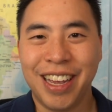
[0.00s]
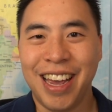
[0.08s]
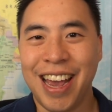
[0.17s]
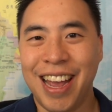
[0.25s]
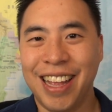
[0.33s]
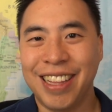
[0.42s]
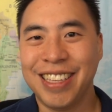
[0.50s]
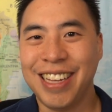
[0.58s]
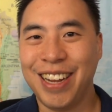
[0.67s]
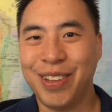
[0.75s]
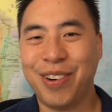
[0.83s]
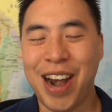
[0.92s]
and
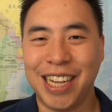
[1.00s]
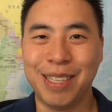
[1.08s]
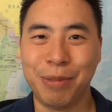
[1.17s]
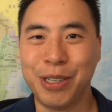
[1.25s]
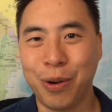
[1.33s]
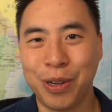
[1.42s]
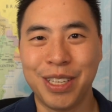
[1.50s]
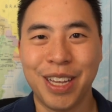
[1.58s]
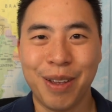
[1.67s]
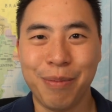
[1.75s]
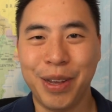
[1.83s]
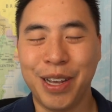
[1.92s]
decided to crack some jokes
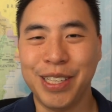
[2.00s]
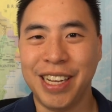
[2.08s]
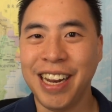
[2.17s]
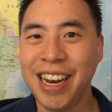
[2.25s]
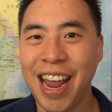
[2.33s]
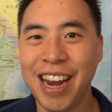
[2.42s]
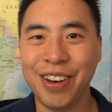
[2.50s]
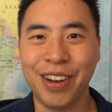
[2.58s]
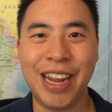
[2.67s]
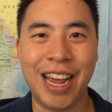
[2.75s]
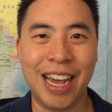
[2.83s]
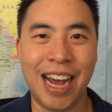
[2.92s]
because at the end of the
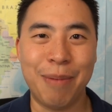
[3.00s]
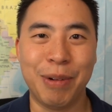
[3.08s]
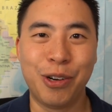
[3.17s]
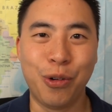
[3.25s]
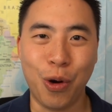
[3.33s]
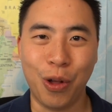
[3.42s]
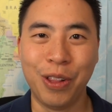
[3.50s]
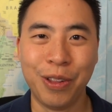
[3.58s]
day, I'm a troll.